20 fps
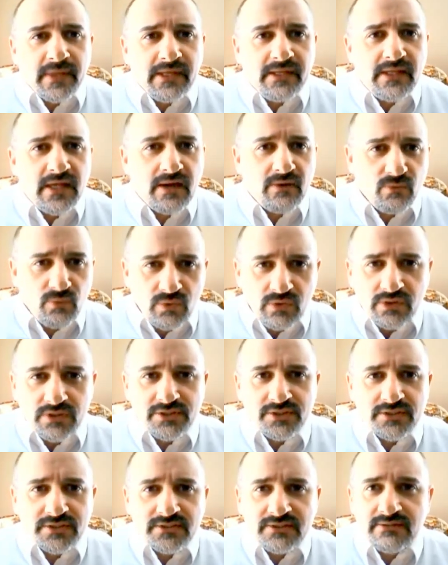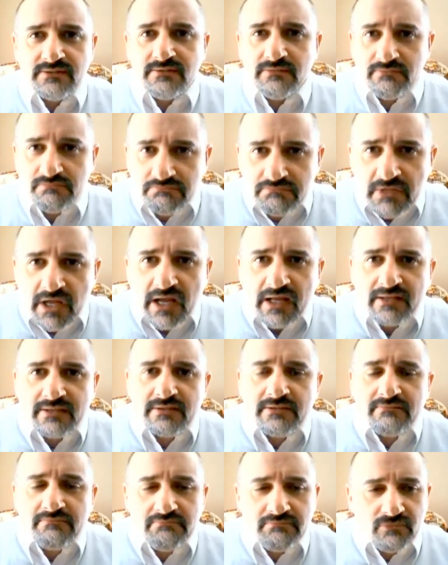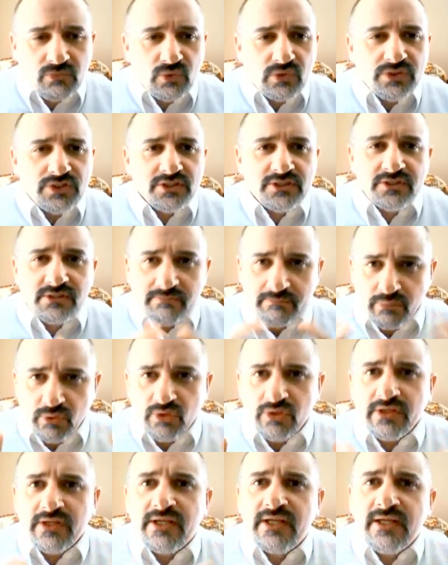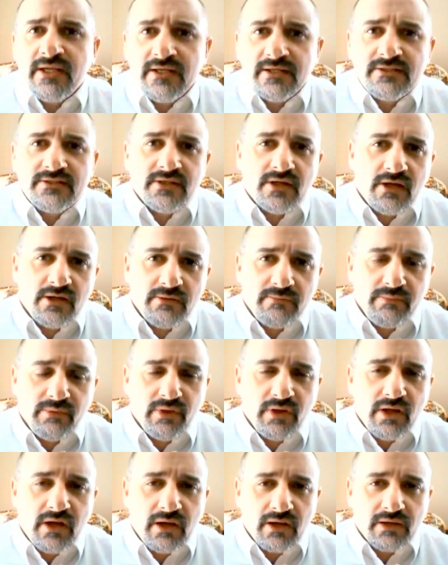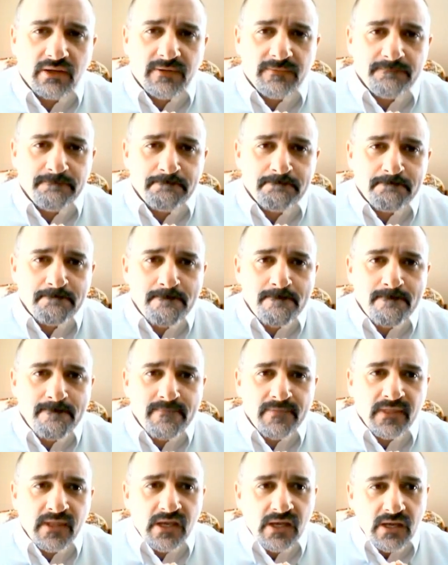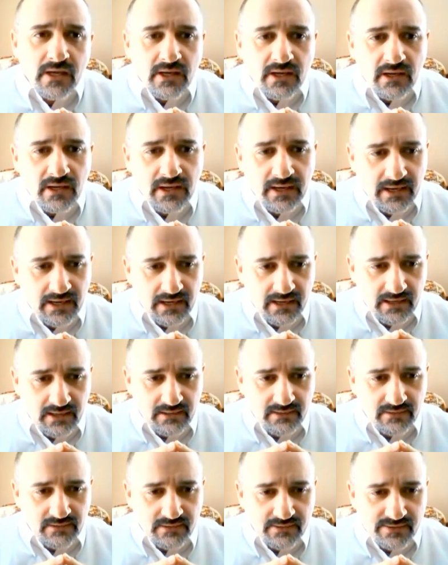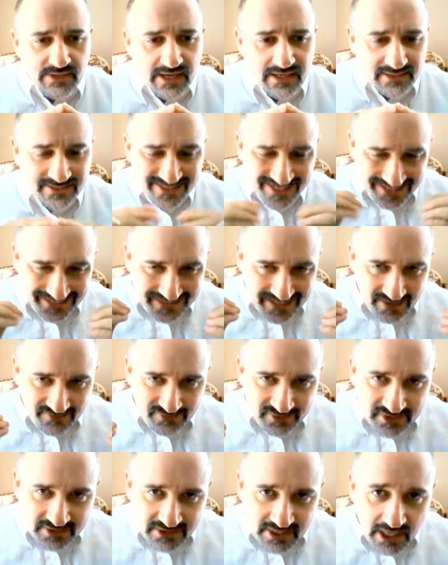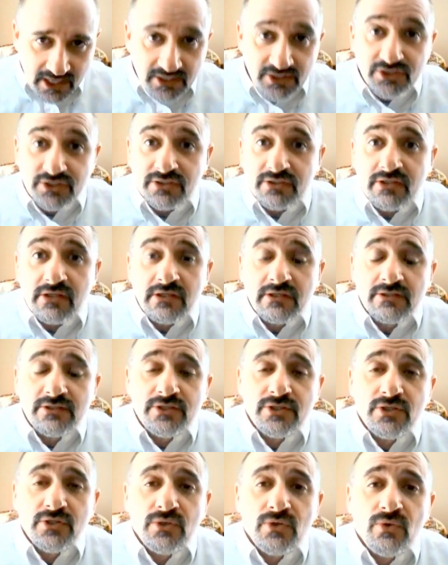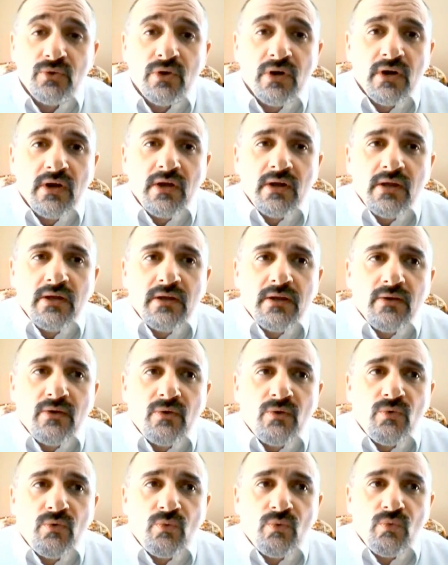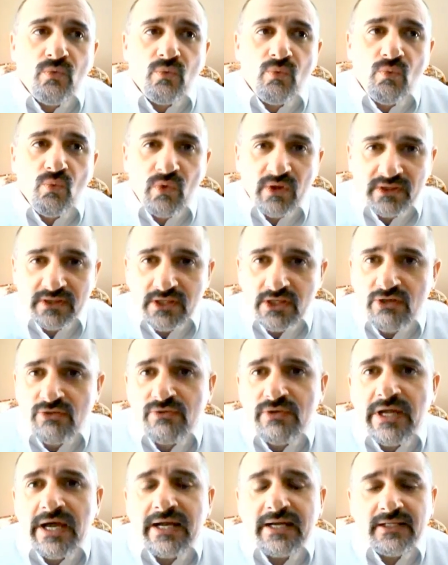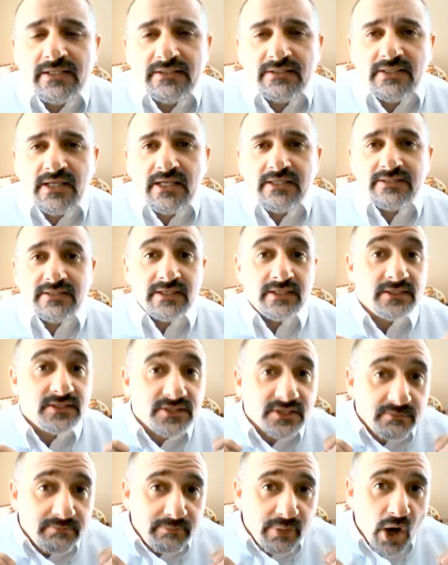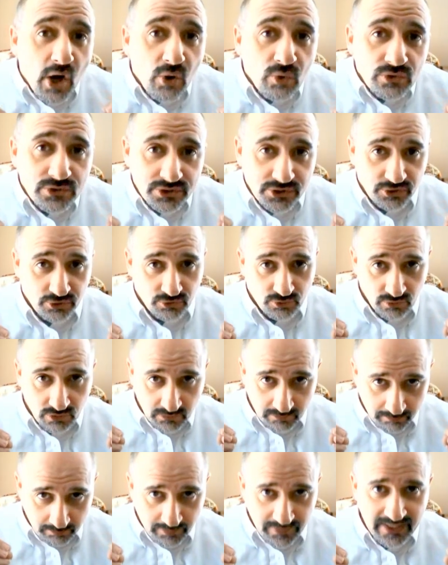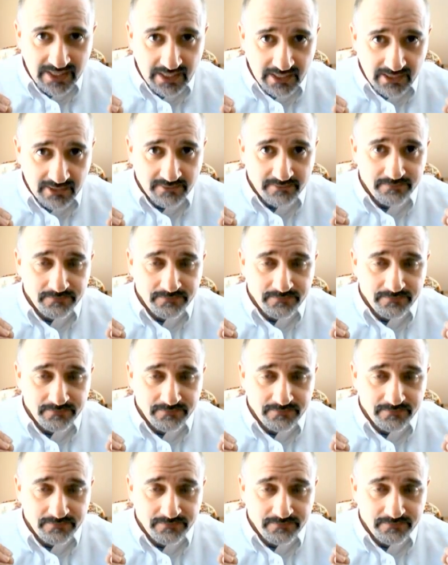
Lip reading: and that we're just the bully kids on the block. And that is a devastation to what the United States is supposed to be.